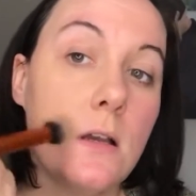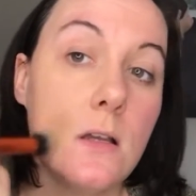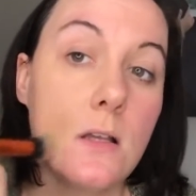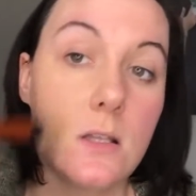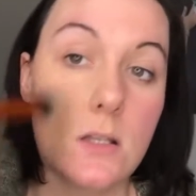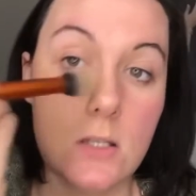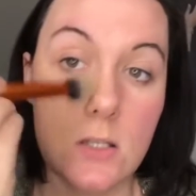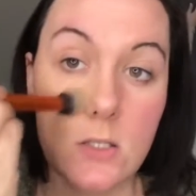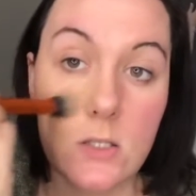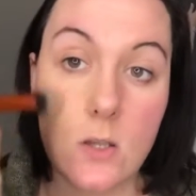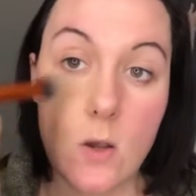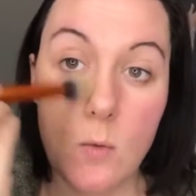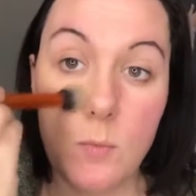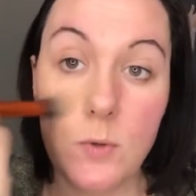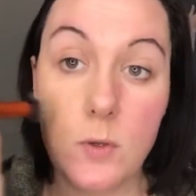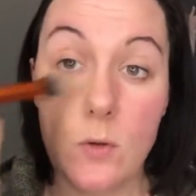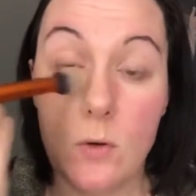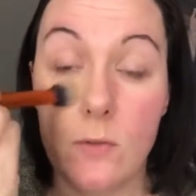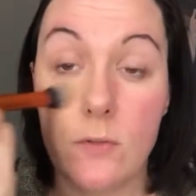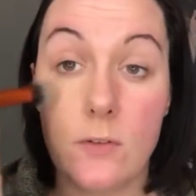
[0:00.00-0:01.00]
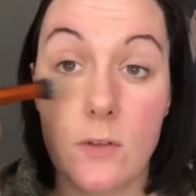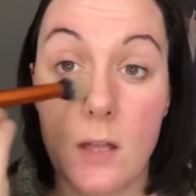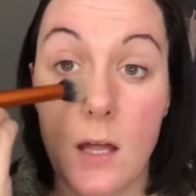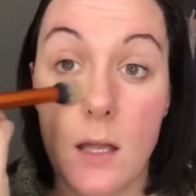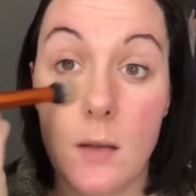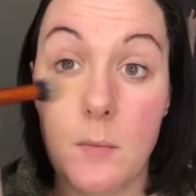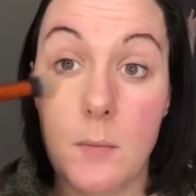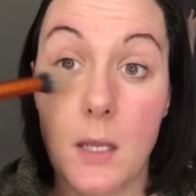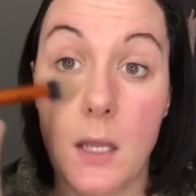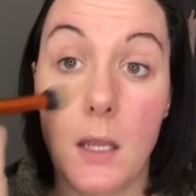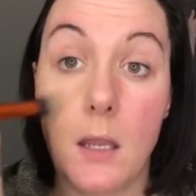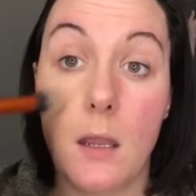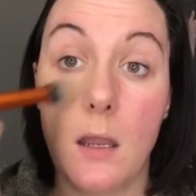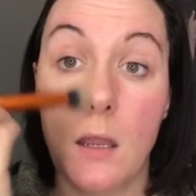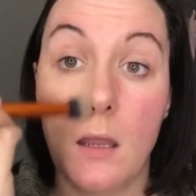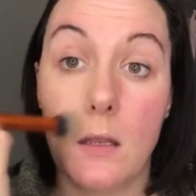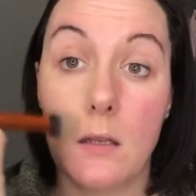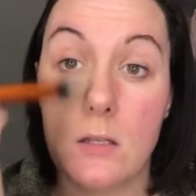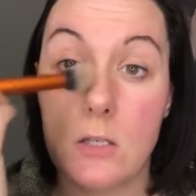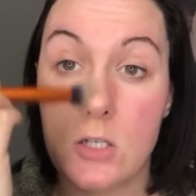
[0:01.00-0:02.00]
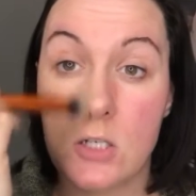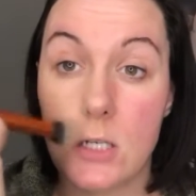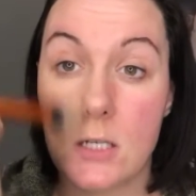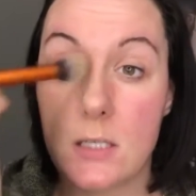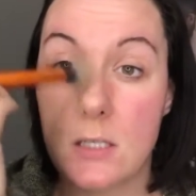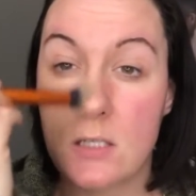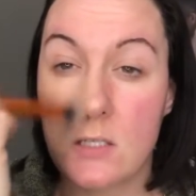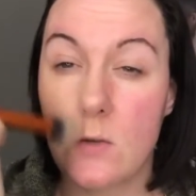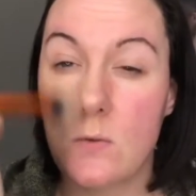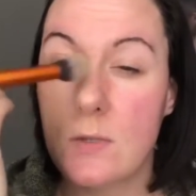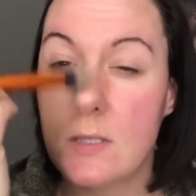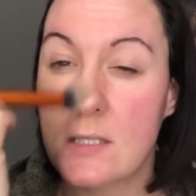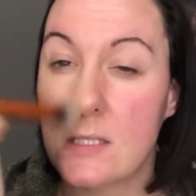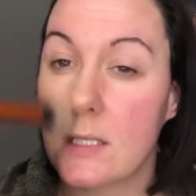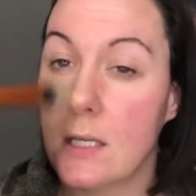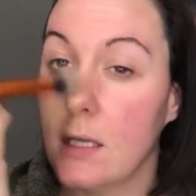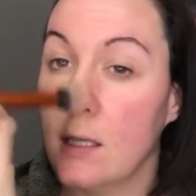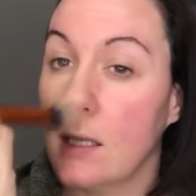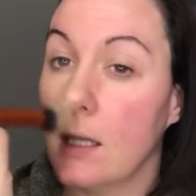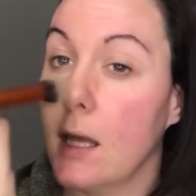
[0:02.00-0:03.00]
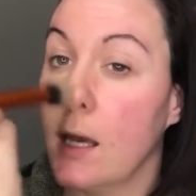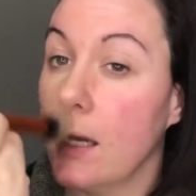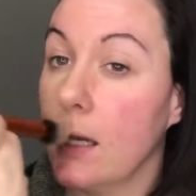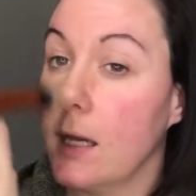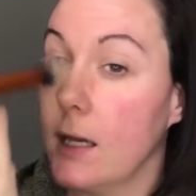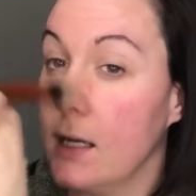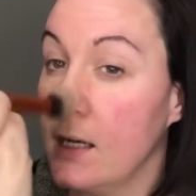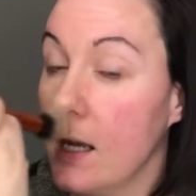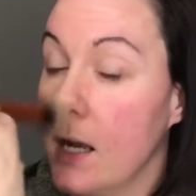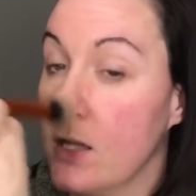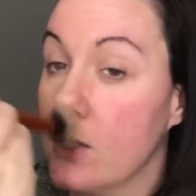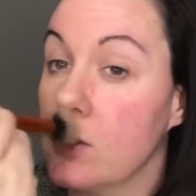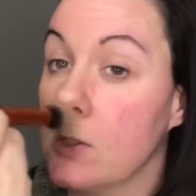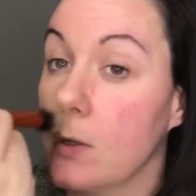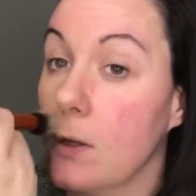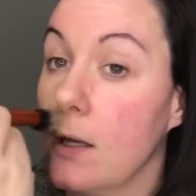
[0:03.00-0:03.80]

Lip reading: so beautiful on me and just so skin-like and natural.